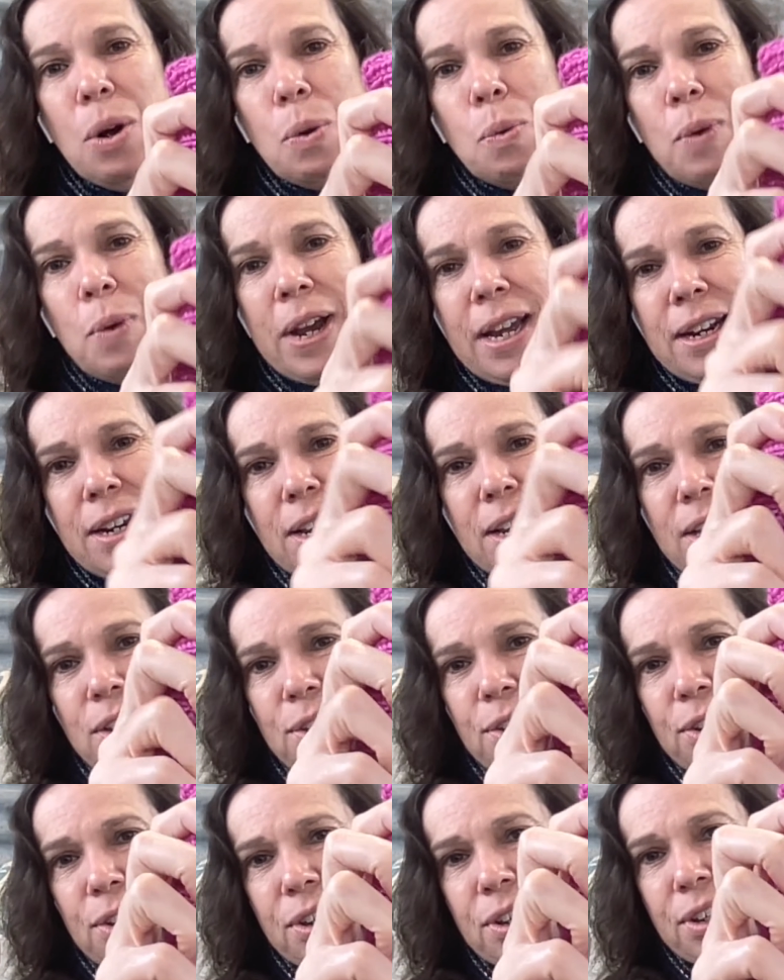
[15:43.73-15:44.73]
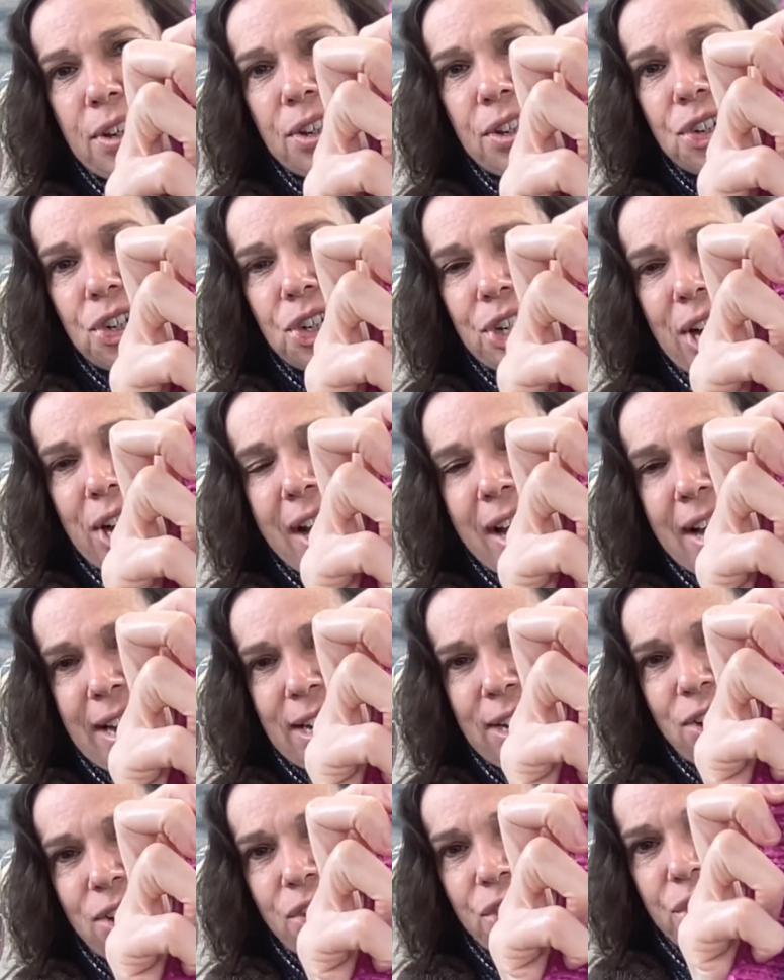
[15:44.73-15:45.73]
when you
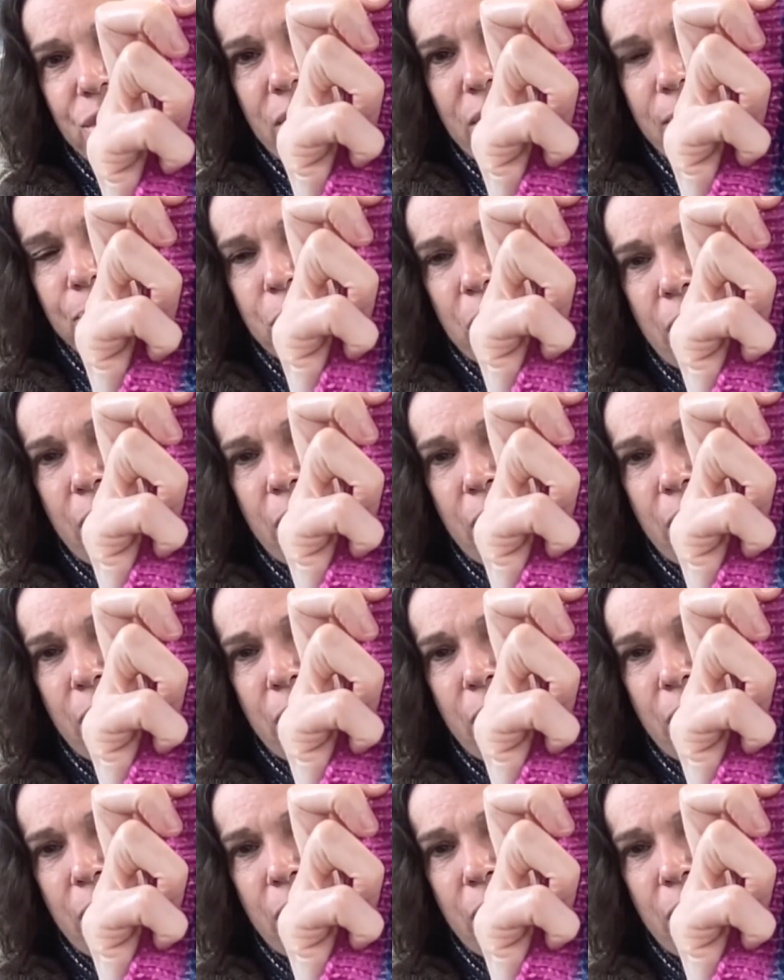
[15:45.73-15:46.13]
change